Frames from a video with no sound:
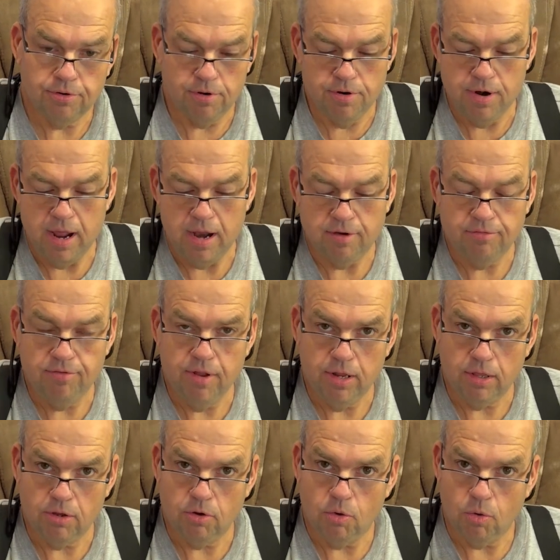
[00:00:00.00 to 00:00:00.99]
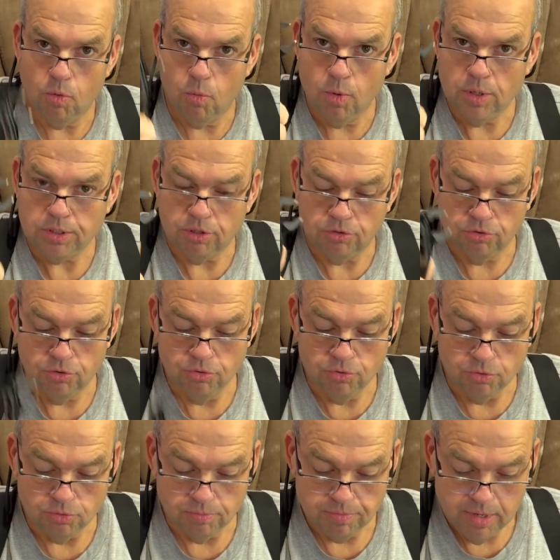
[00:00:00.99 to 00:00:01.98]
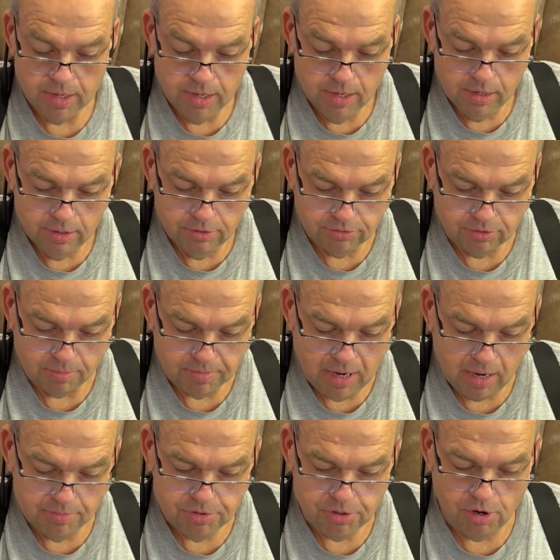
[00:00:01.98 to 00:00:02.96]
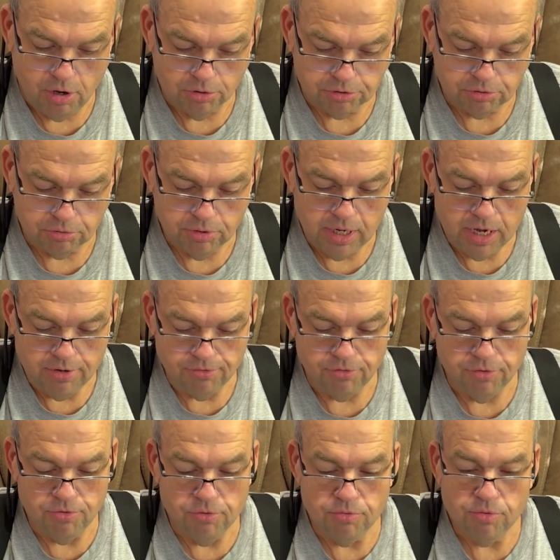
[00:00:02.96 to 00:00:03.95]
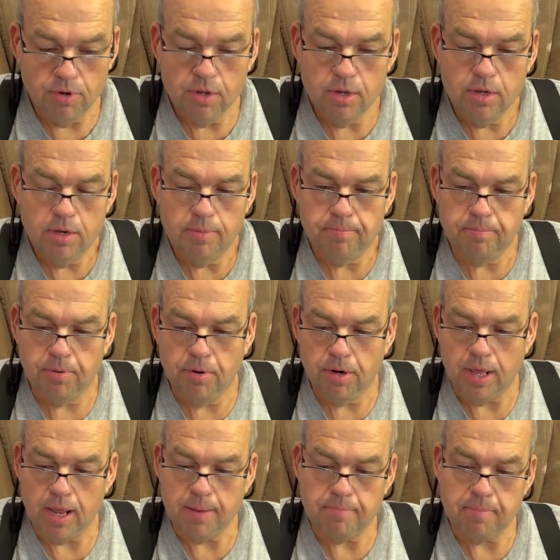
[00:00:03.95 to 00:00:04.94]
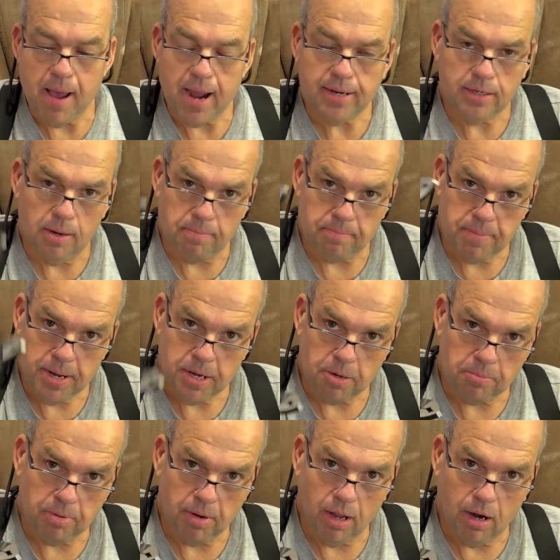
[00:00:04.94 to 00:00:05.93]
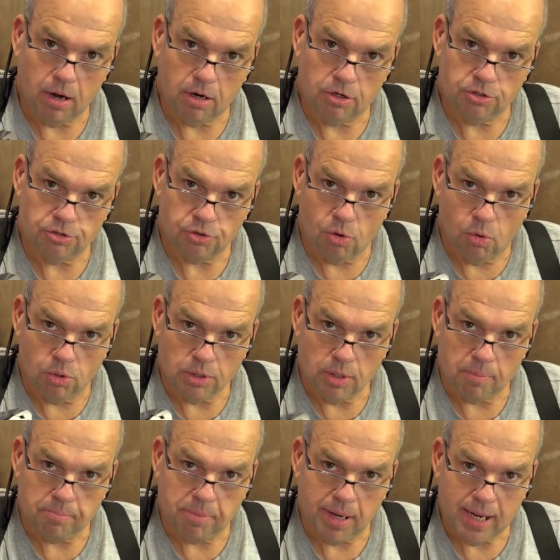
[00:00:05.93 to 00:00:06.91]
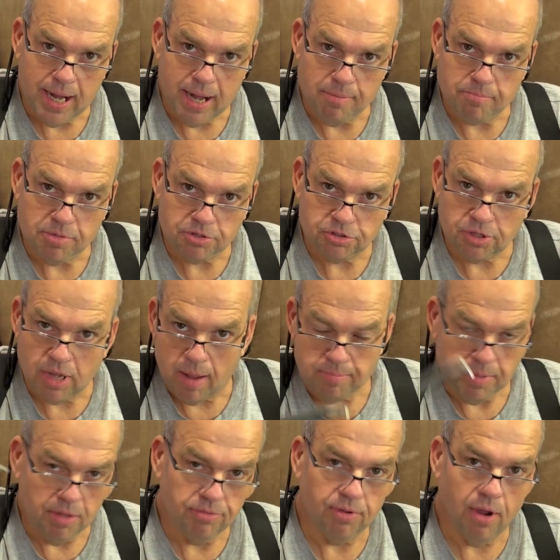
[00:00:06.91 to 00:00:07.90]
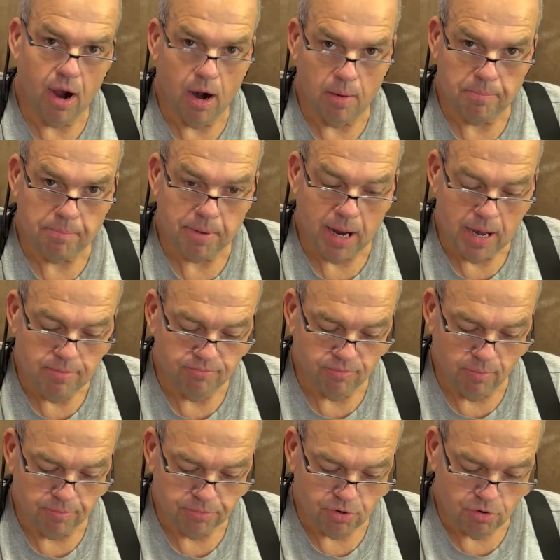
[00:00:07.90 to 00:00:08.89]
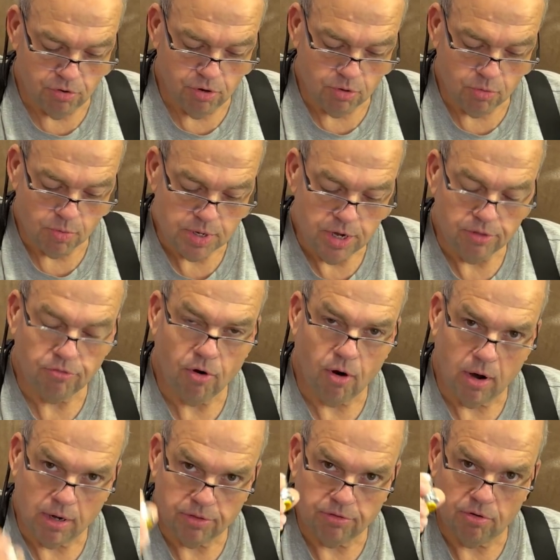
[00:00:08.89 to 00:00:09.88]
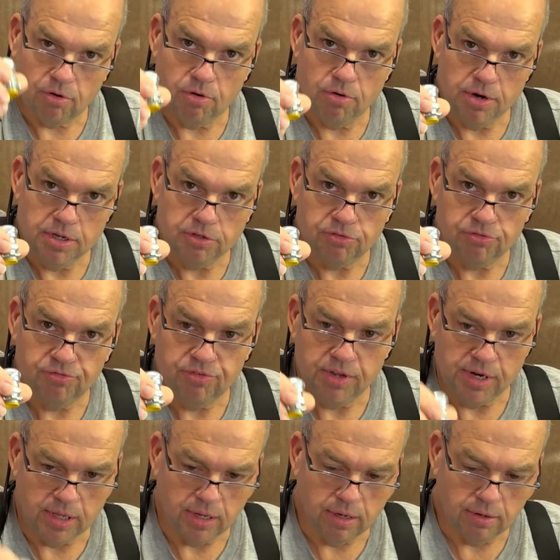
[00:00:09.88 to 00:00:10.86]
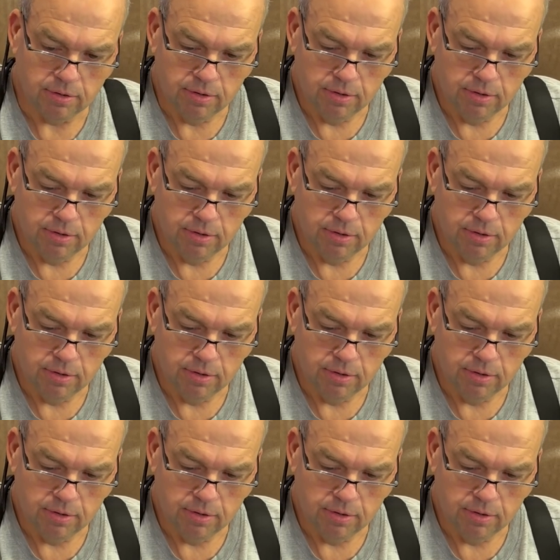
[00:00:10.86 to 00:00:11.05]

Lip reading: that fitting with the tool. Sometimes you also need to put a backup pair of pliers on the pipe to stop the entire pipe from turning when you're trying to turn this fitting.